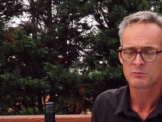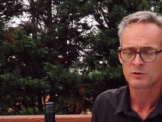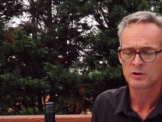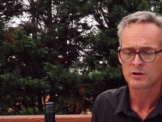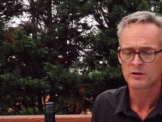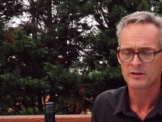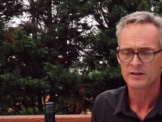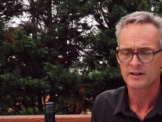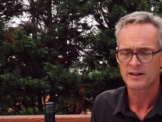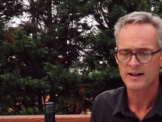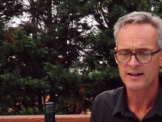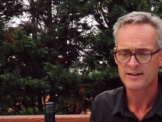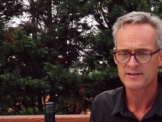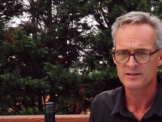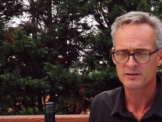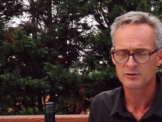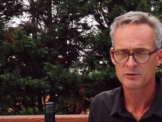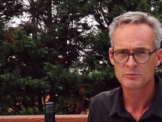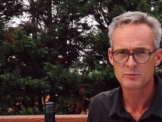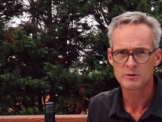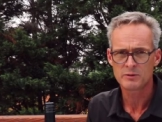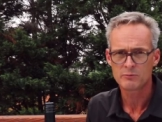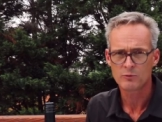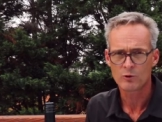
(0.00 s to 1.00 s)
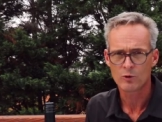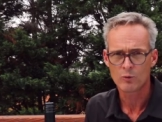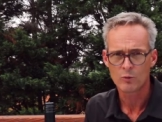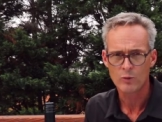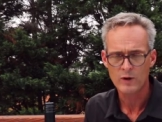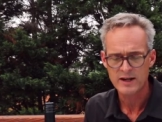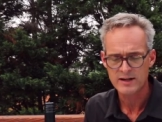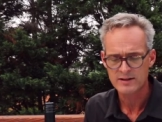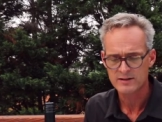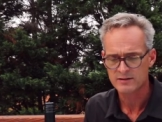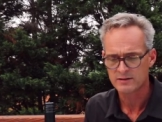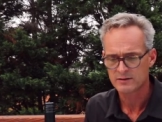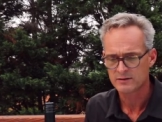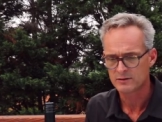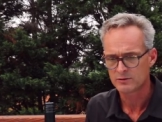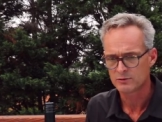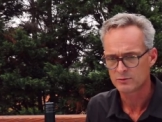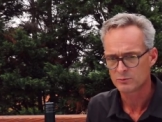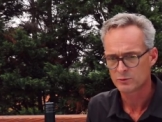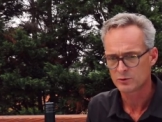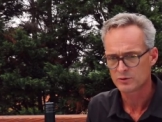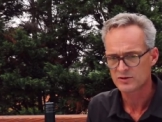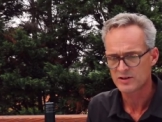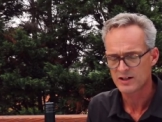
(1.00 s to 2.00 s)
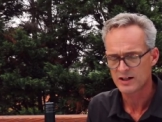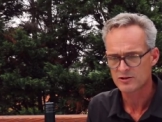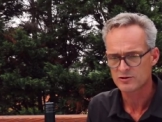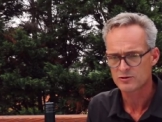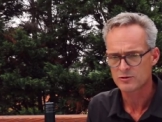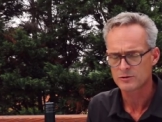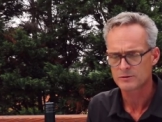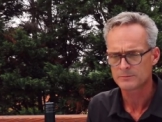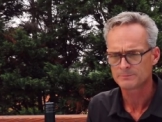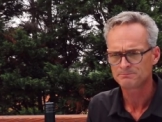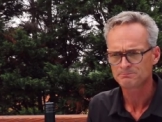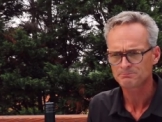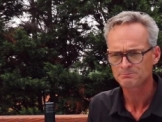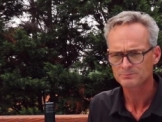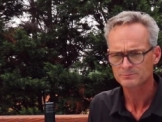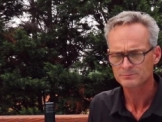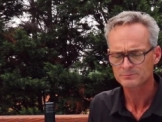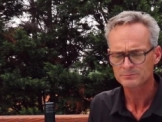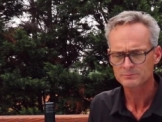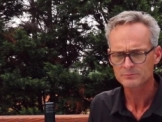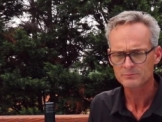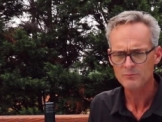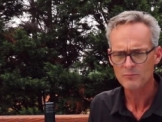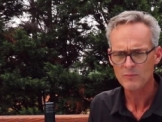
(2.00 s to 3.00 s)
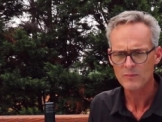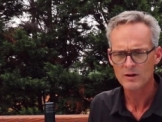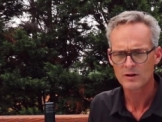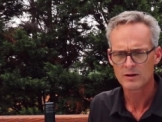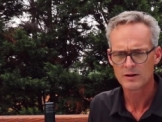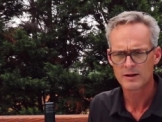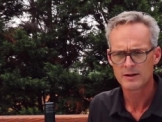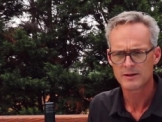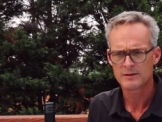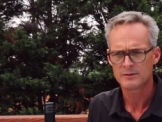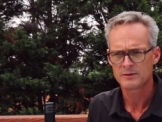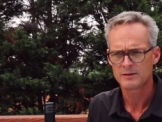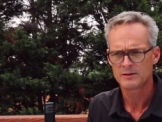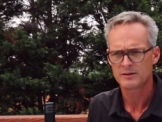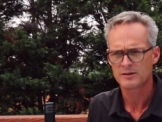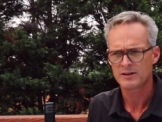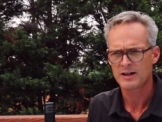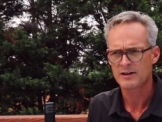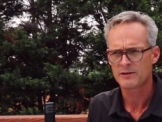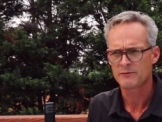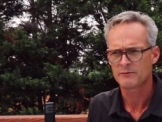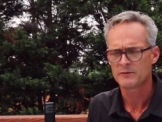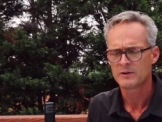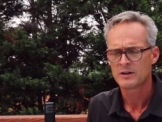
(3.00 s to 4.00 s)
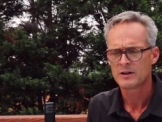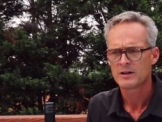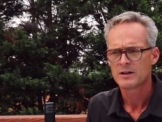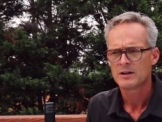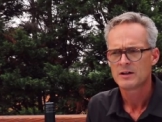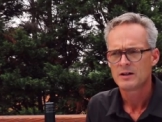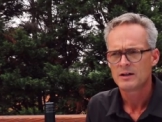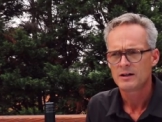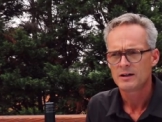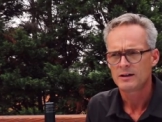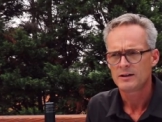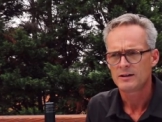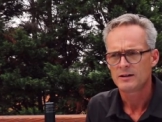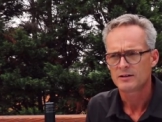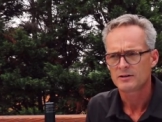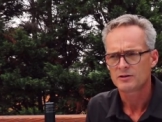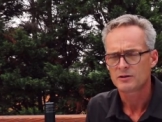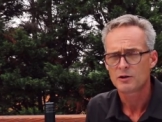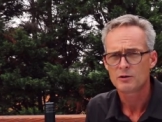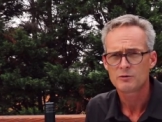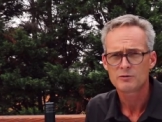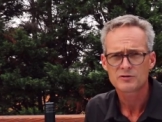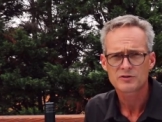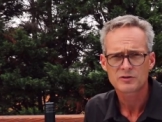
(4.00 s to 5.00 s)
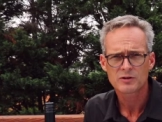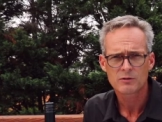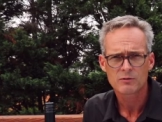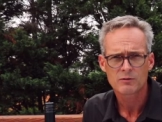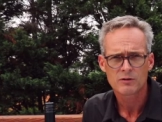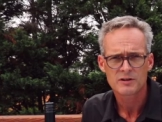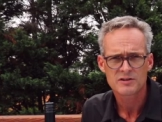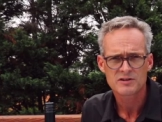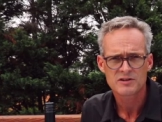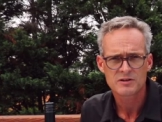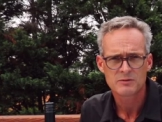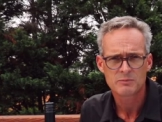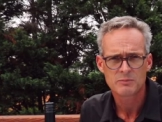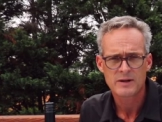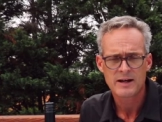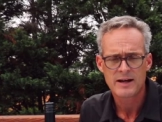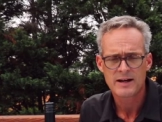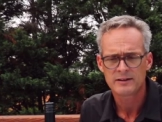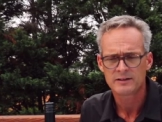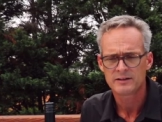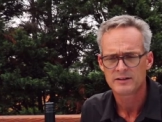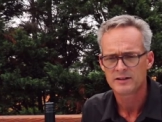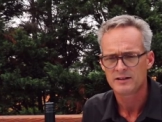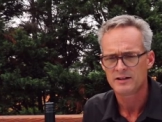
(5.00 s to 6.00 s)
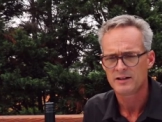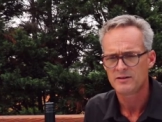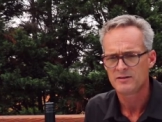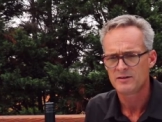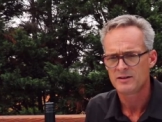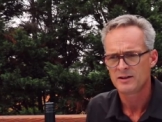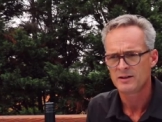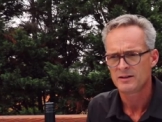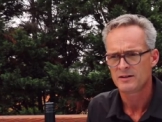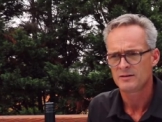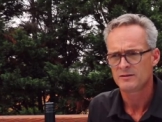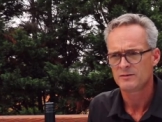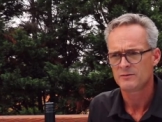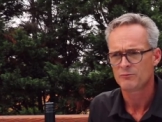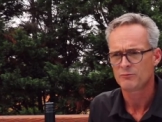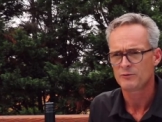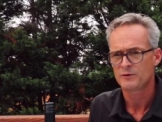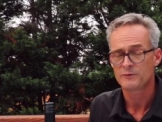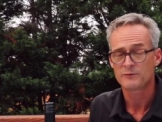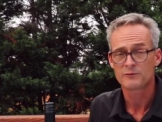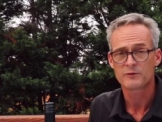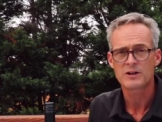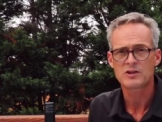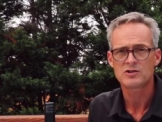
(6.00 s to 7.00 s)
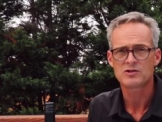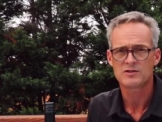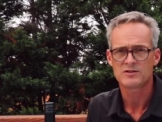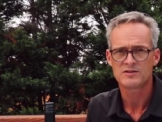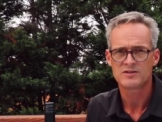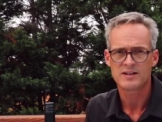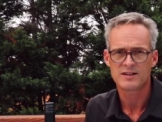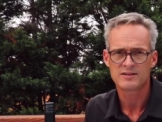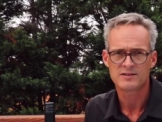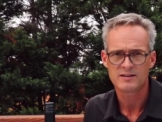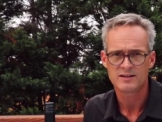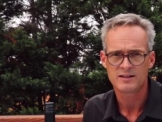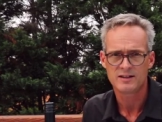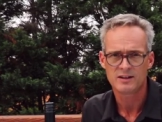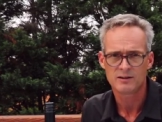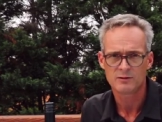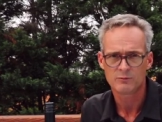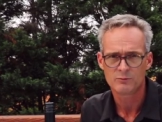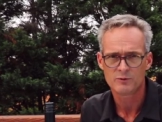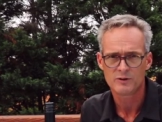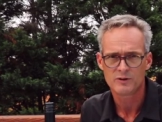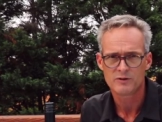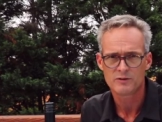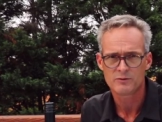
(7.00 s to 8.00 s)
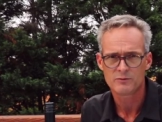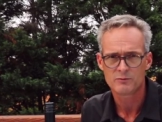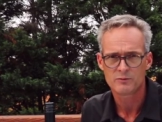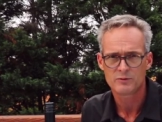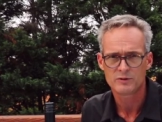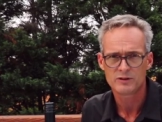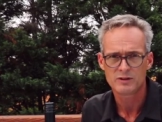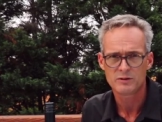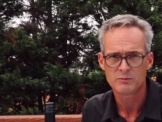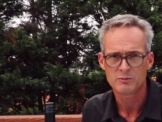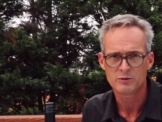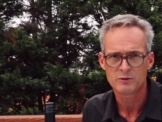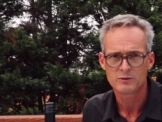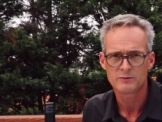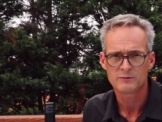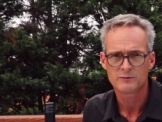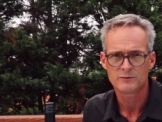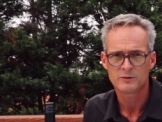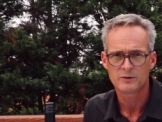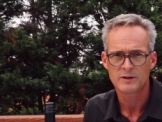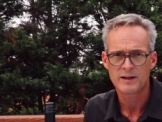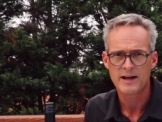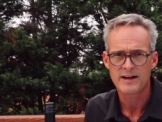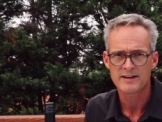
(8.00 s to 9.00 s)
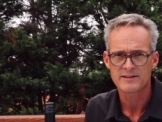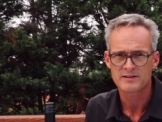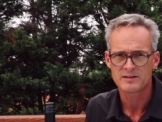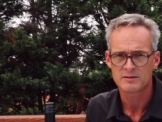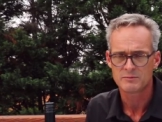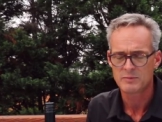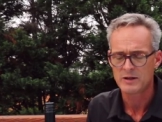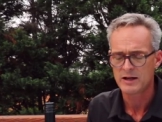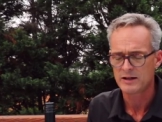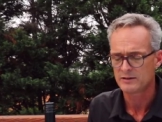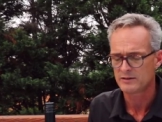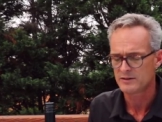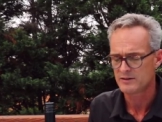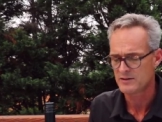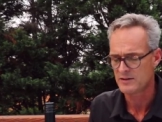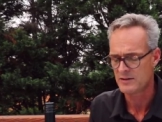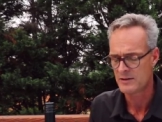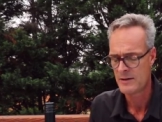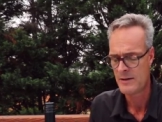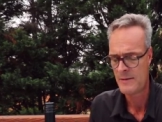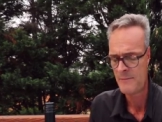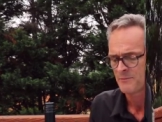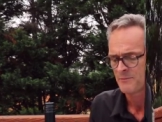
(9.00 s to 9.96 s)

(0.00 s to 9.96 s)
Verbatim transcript: Blanc. It has a little bit more weight, a little more texture. Uh, it kind of uh, coats across the palate and then refreshes at the end with the really beautiful acid balance.